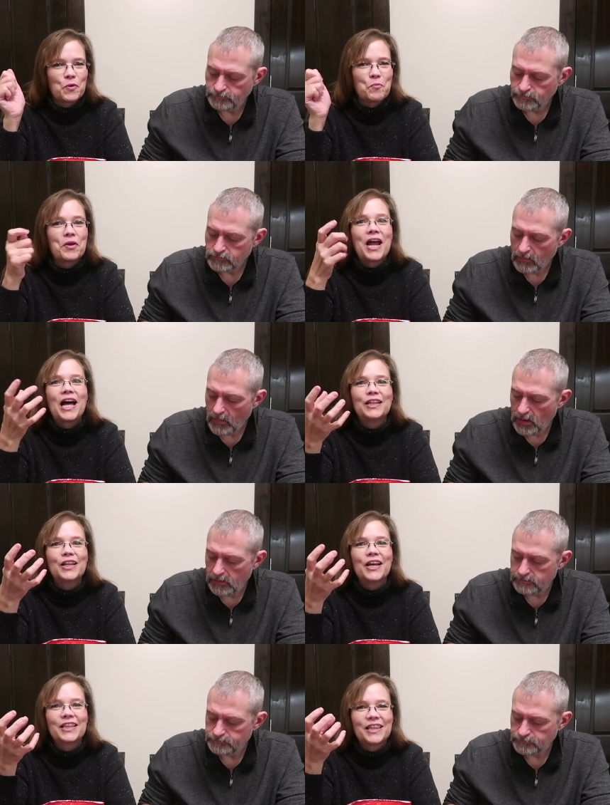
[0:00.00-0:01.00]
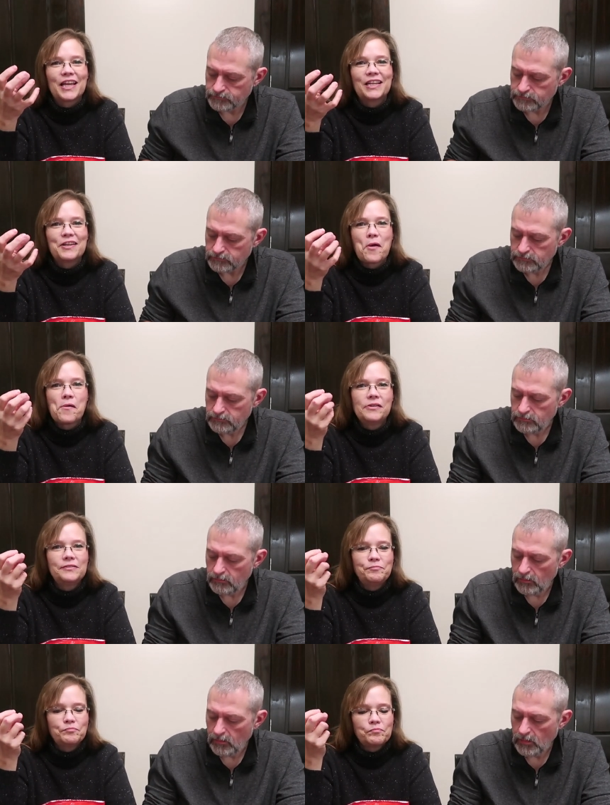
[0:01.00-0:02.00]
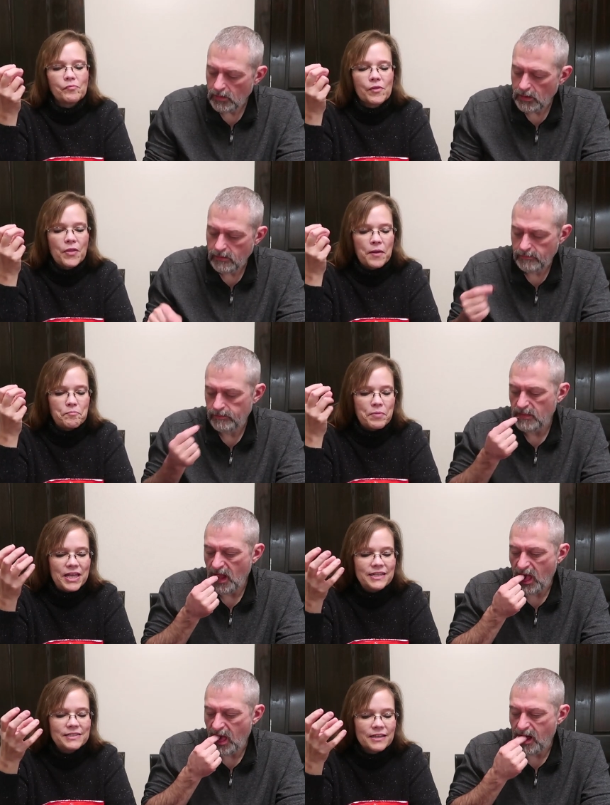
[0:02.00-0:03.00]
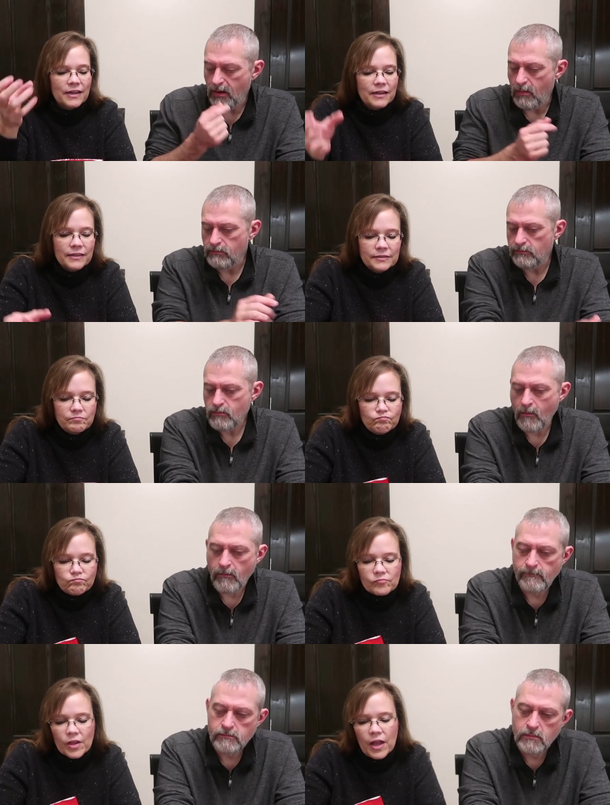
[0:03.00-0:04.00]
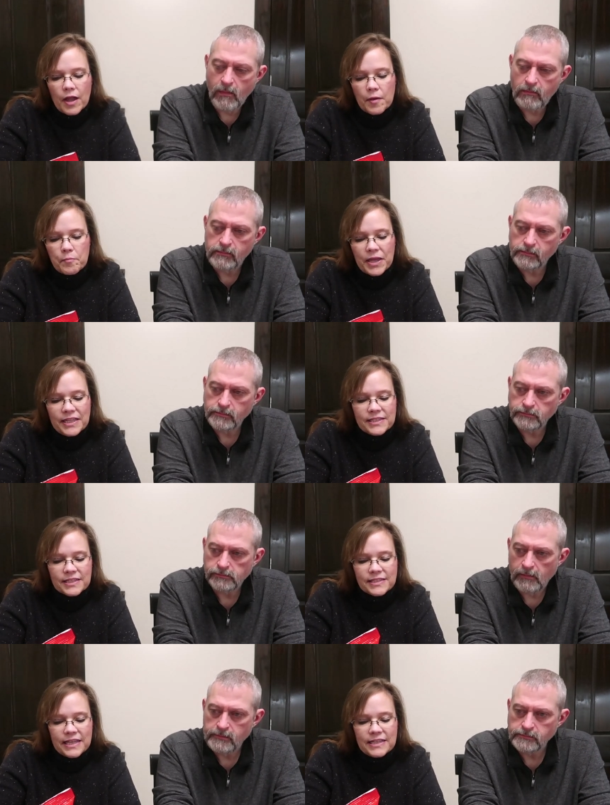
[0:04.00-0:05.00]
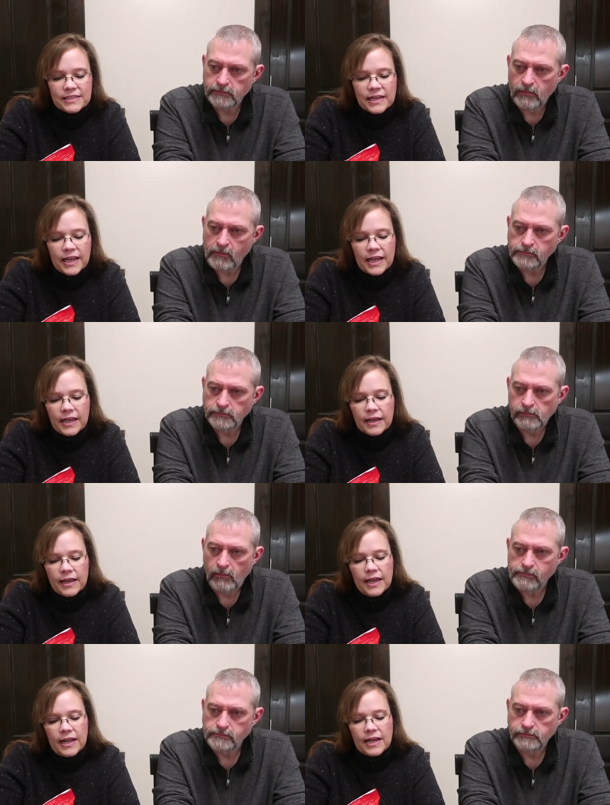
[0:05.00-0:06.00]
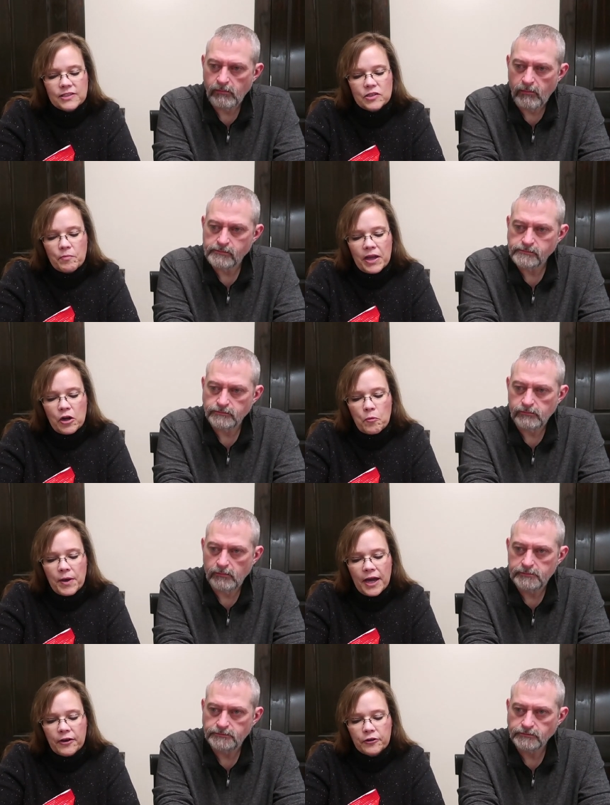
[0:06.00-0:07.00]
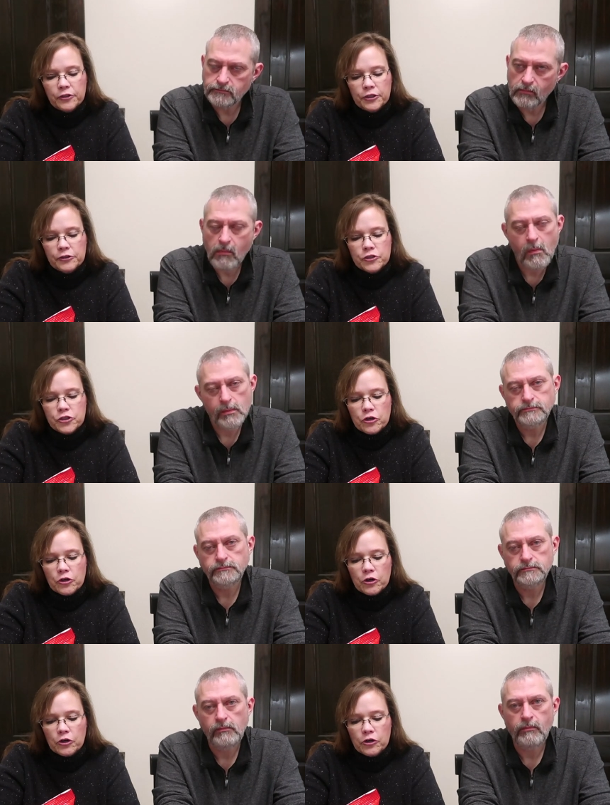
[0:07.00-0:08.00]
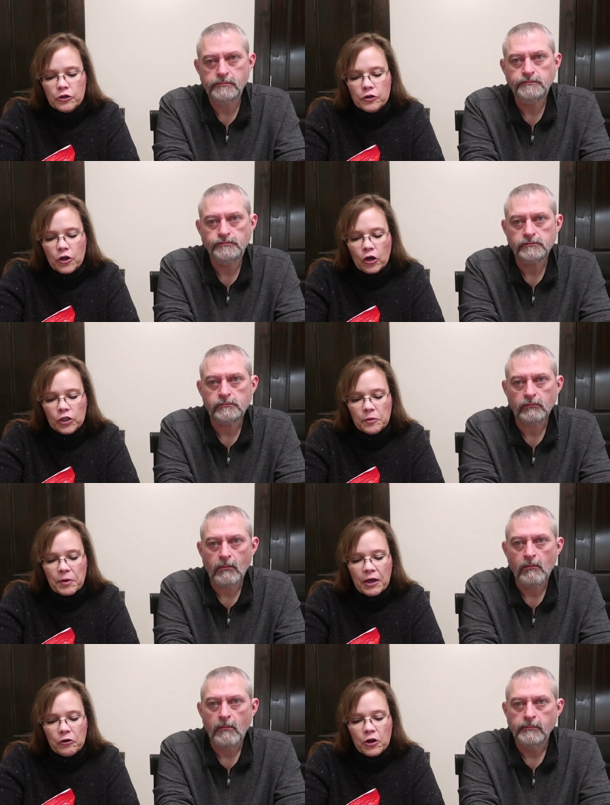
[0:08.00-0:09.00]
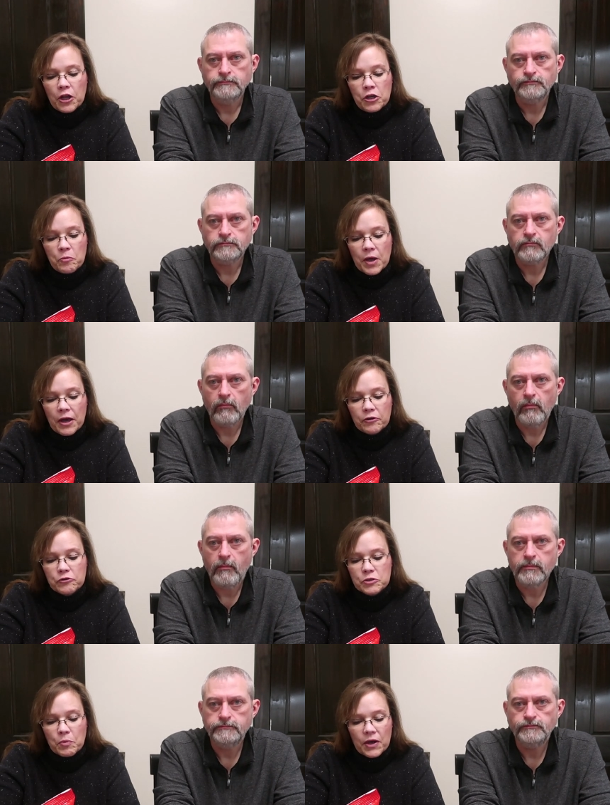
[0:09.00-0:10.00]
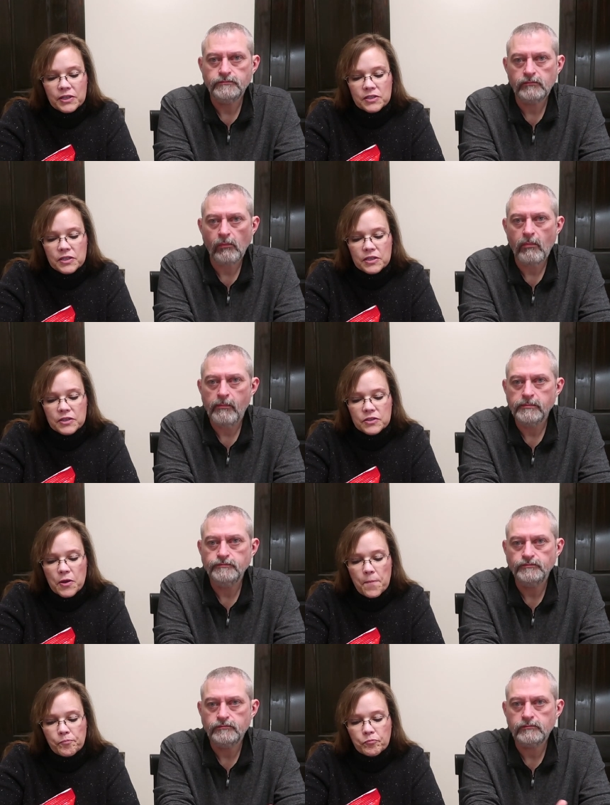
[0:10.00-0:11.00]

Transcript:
Speaker 1: one, but I like that pizza seasoning. It has tomato powder, sugar, garlic powder, onion powder, spices,